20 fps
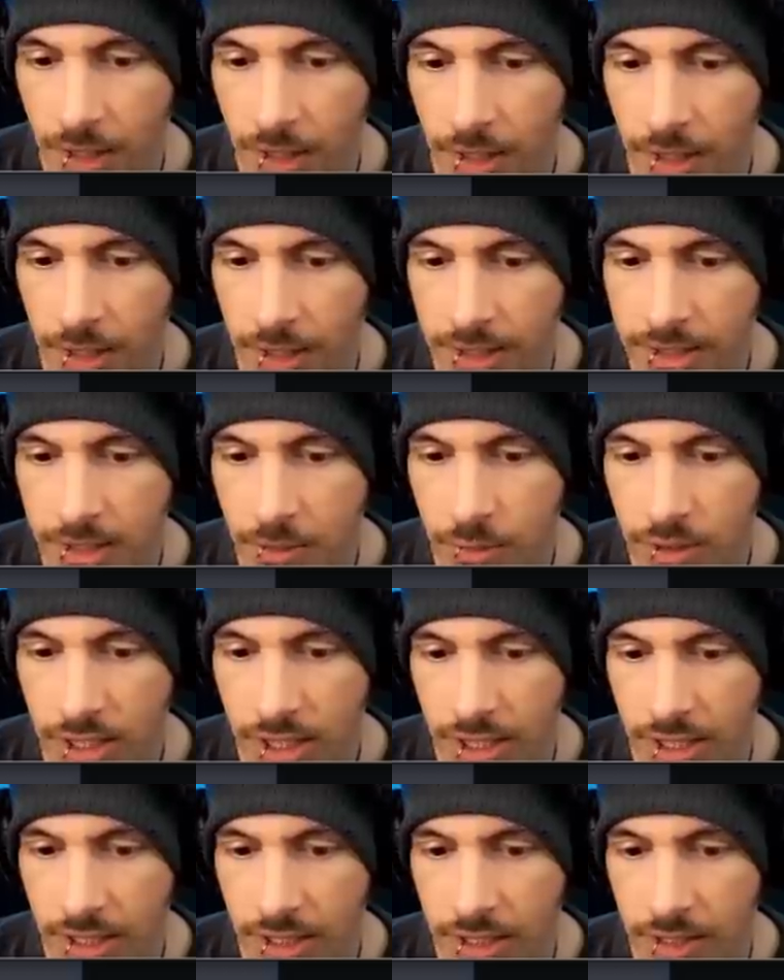Uh, and then we
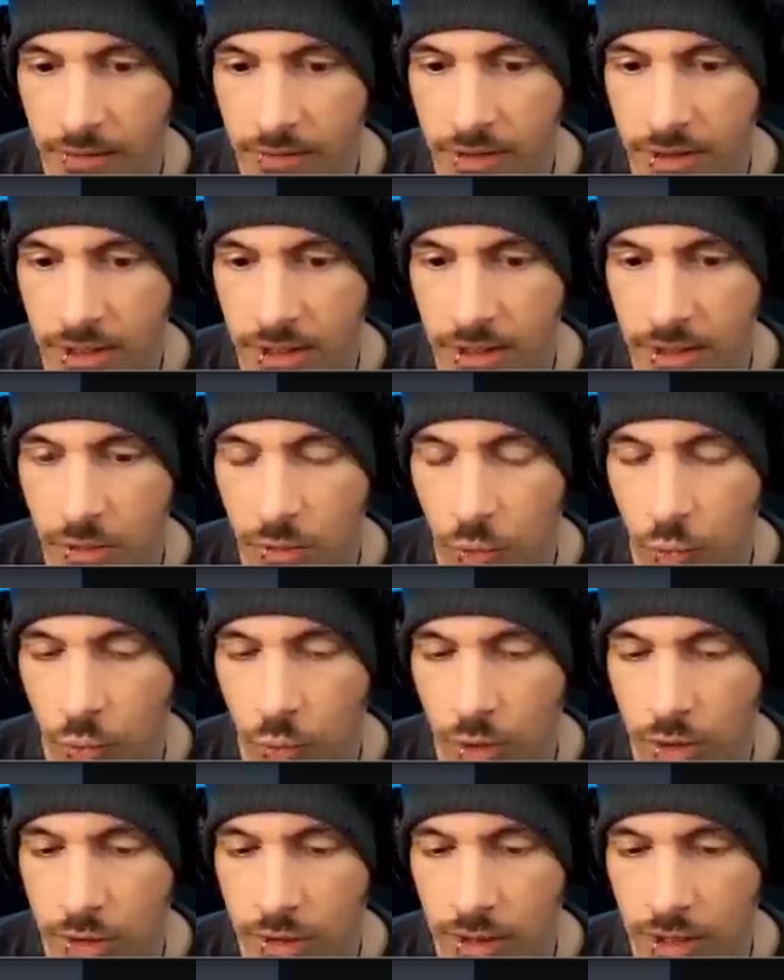have the
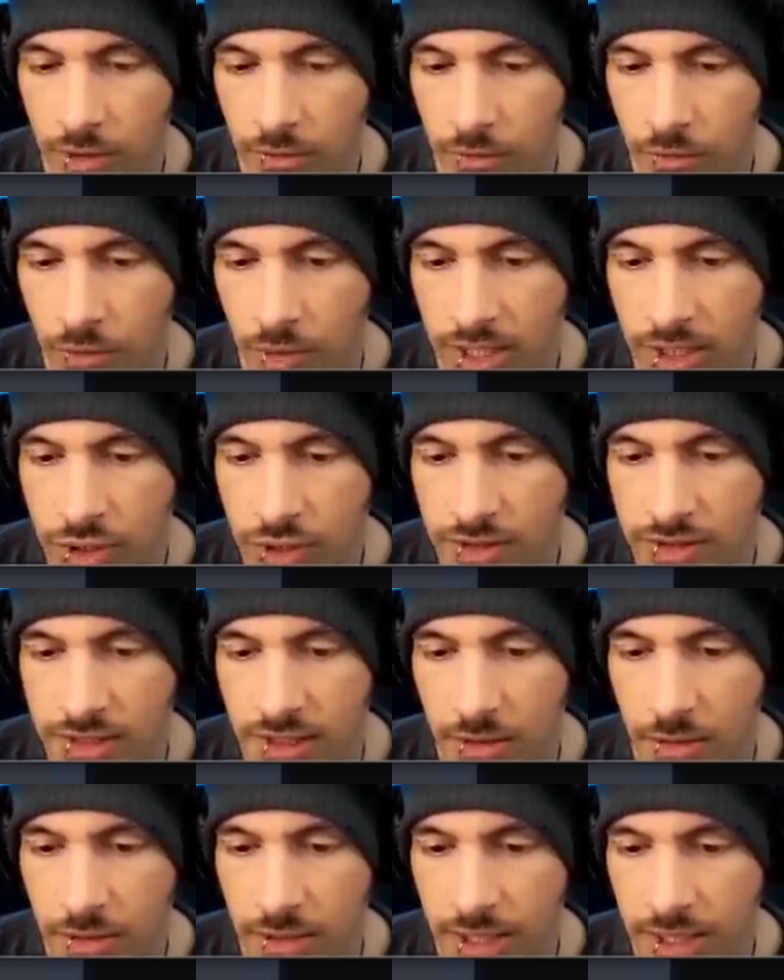Water Elven Ranger
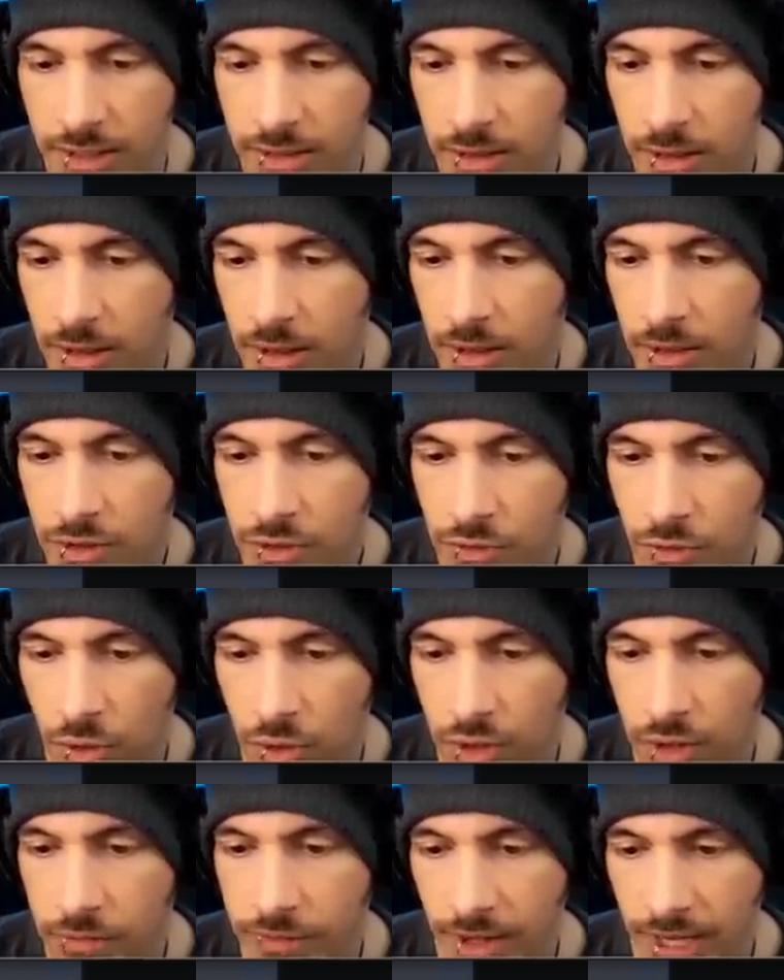single hit
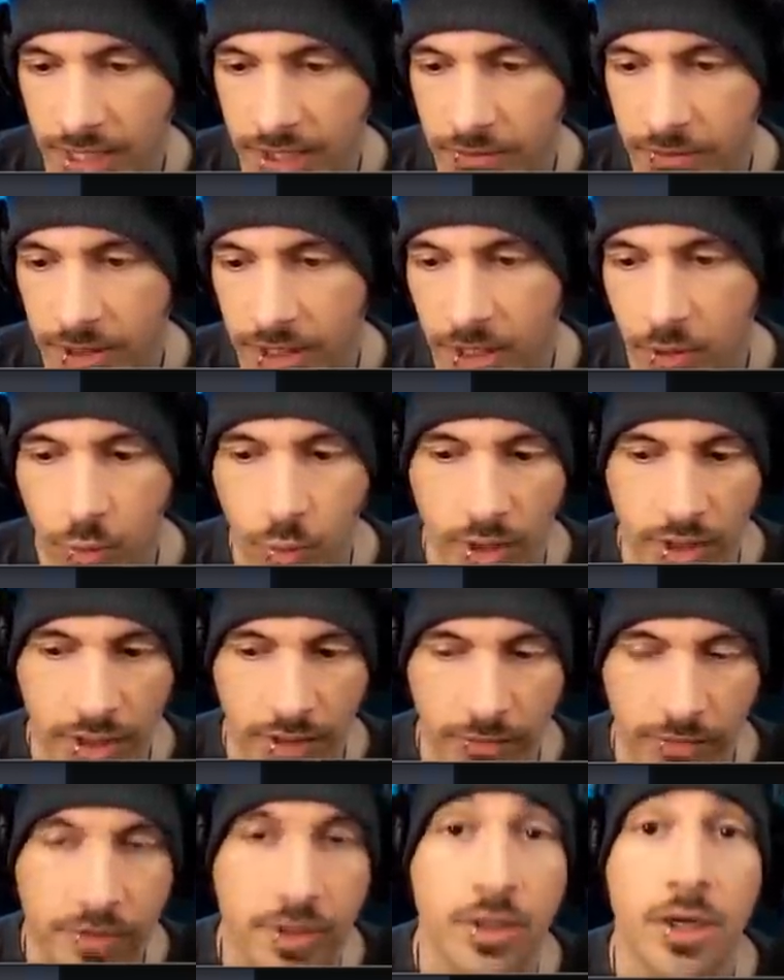stronger if activated, weak
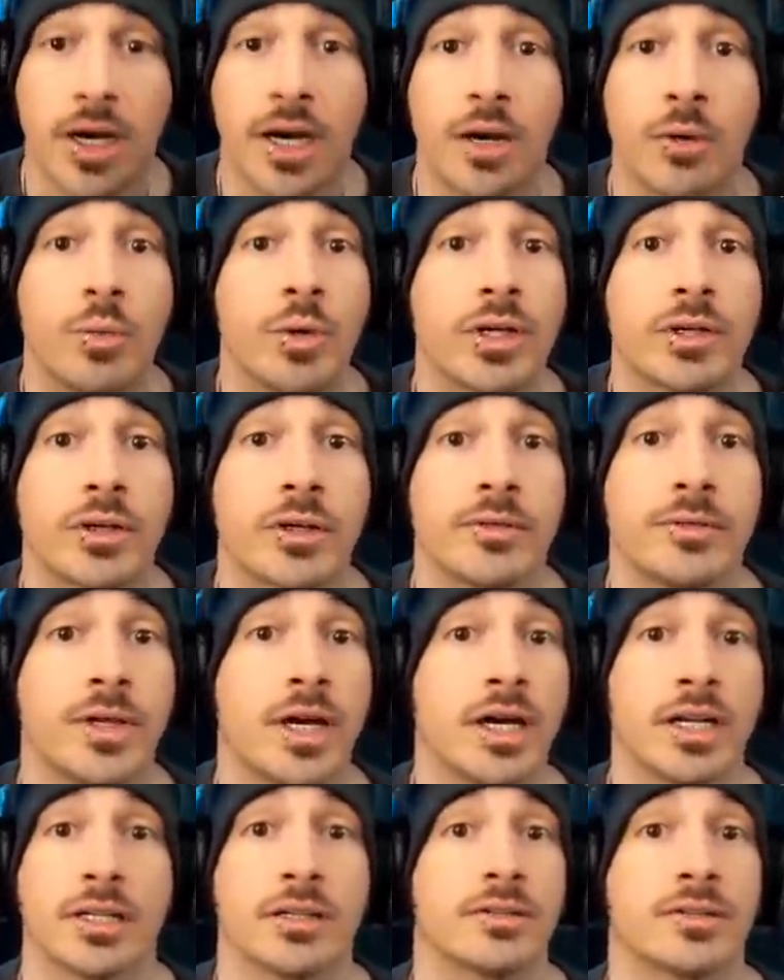if uh, weaker if
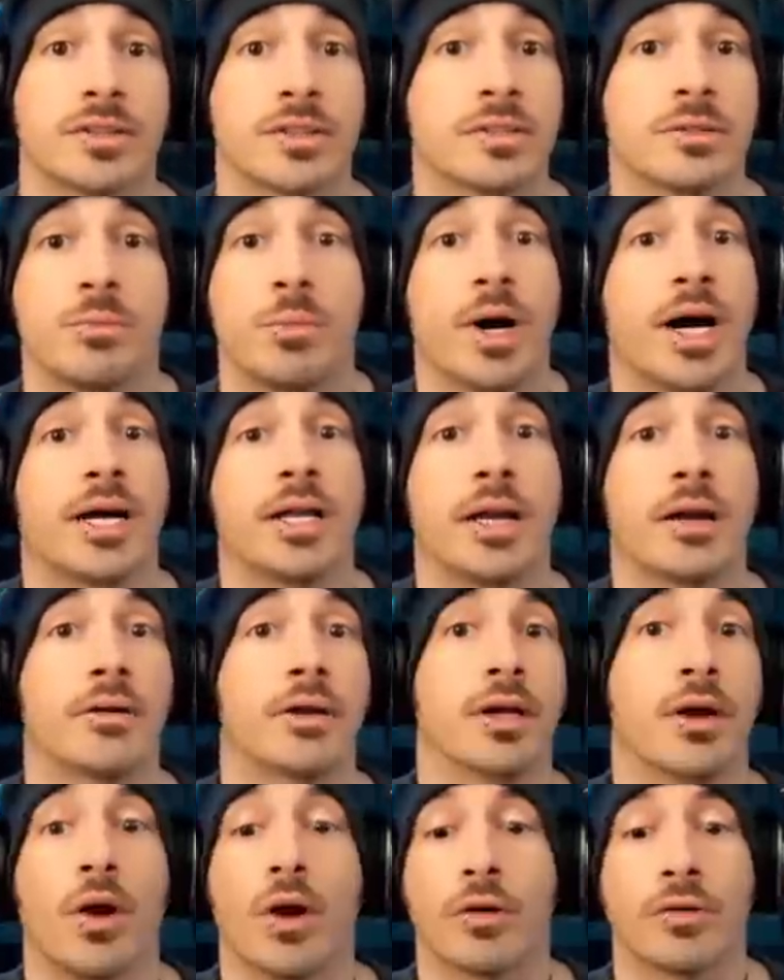none. It's just
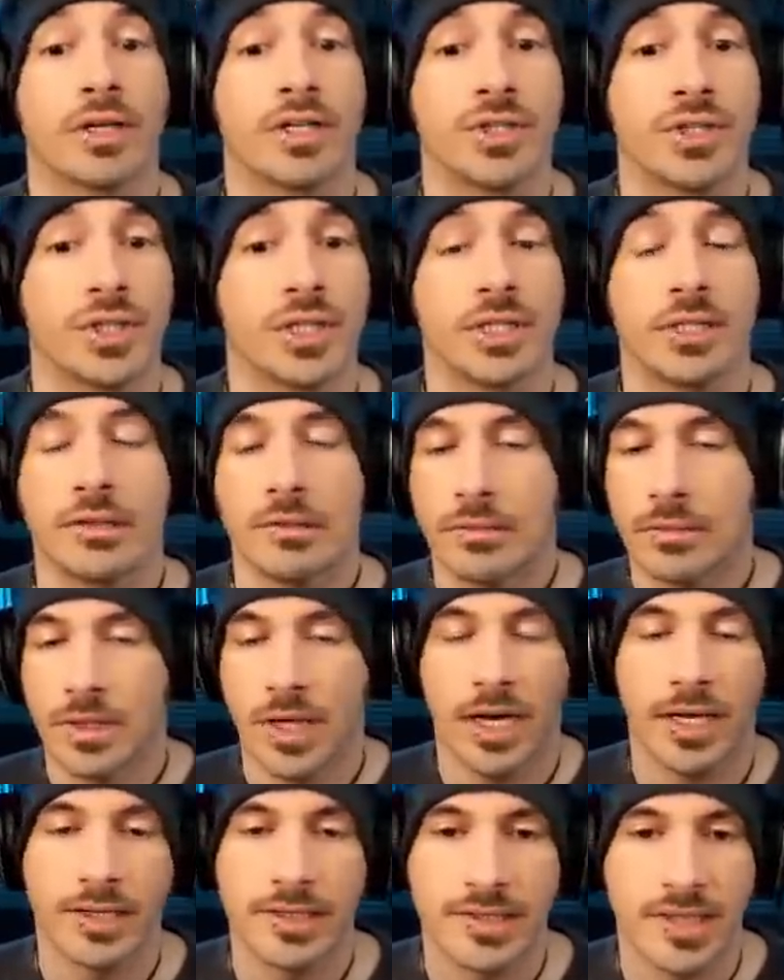binary RNG.
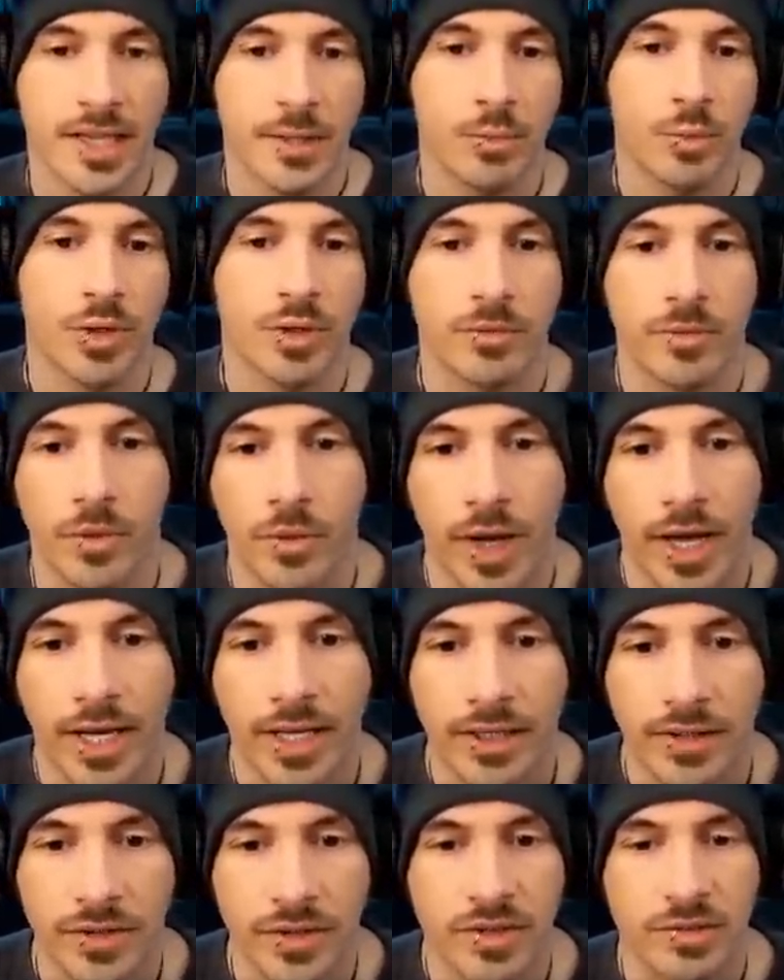Kind of same with
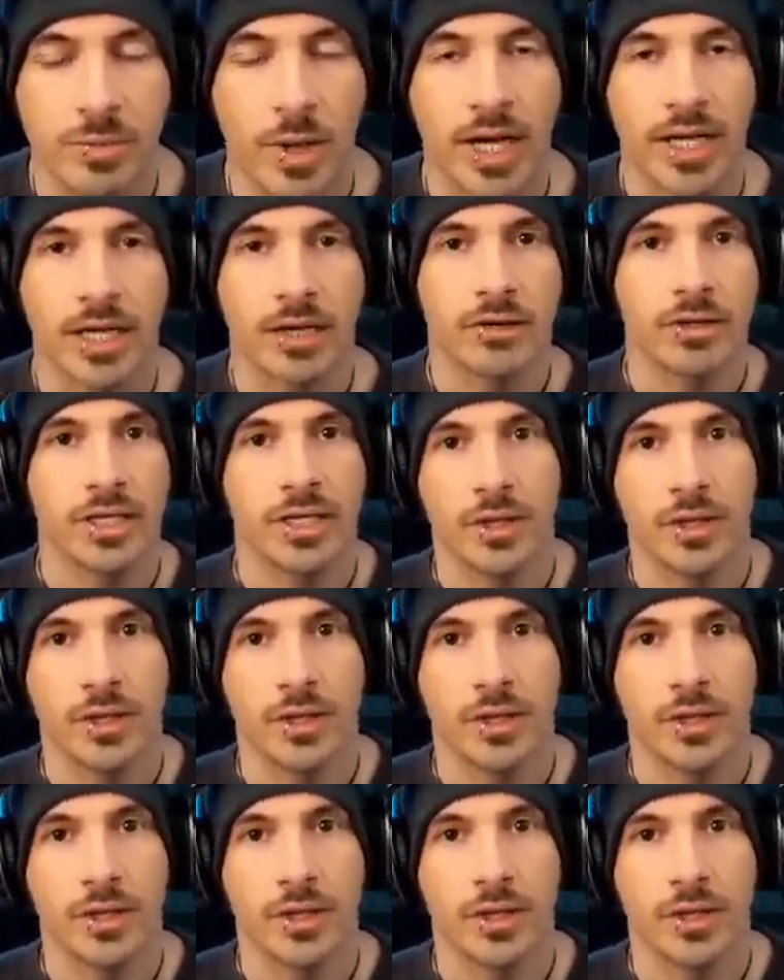Verad. It's just binary.